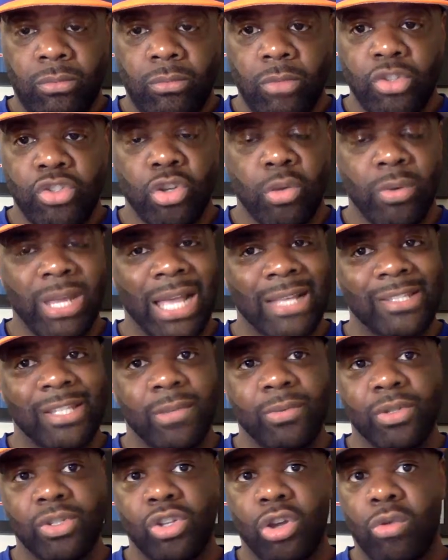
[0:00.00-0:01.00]
So we got to see
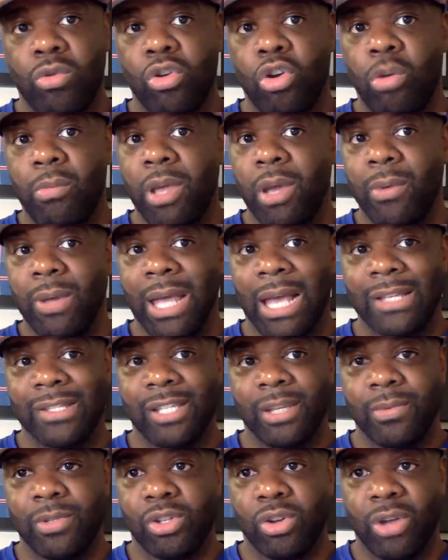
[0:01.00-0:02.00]
what's going on, man. We got to
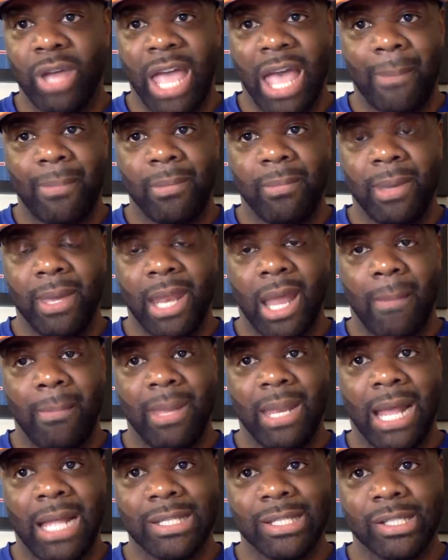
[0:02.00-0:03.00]
see what's going to happen, man. I
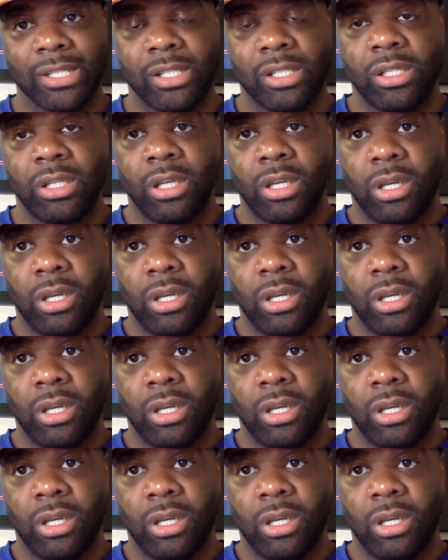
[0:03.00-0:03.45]
mean, this